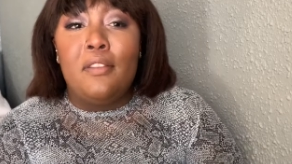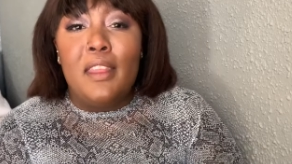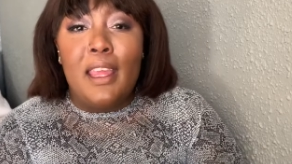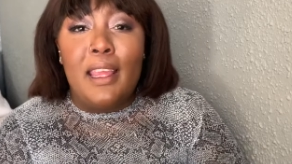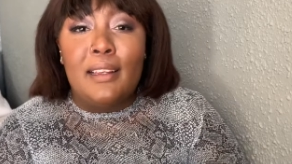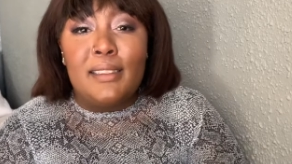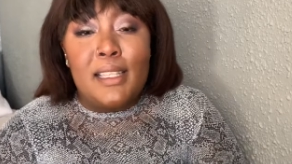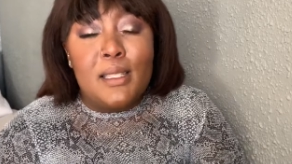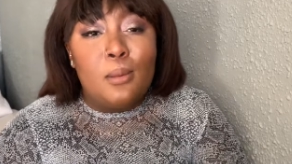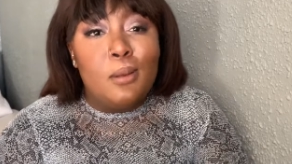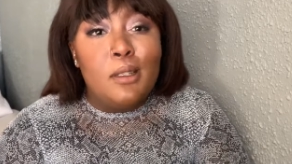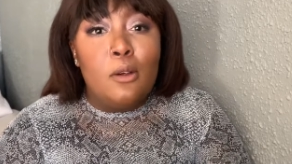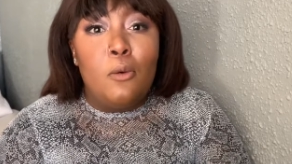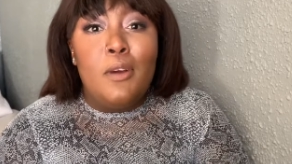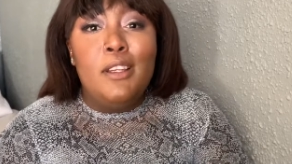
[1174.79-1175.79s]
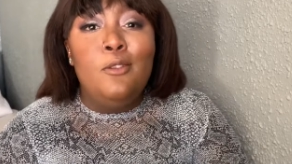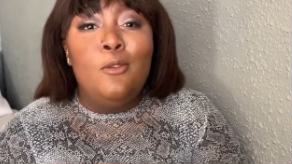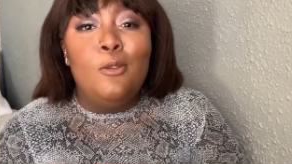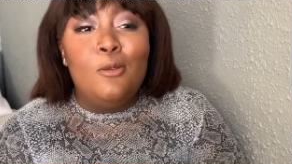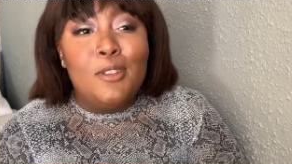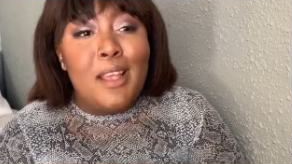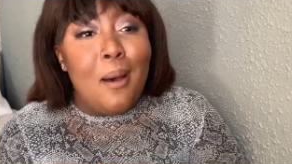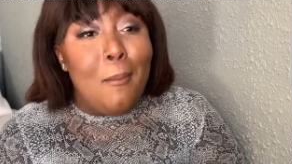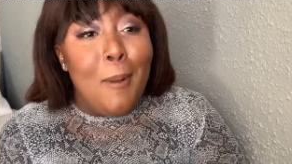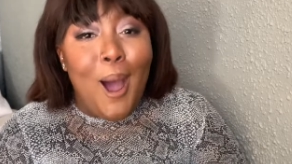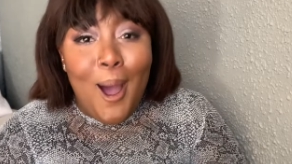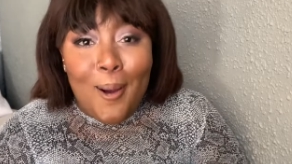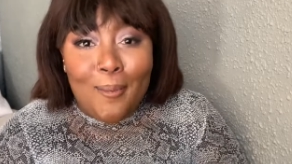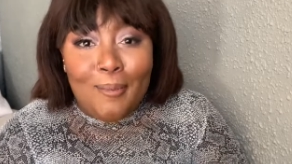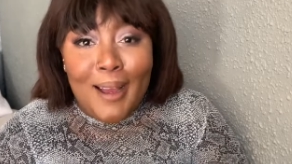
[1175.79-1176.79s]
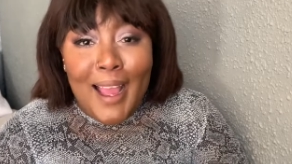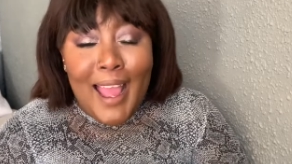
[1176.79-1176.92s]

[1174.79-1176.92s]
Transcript: things, especially when you lose a mom.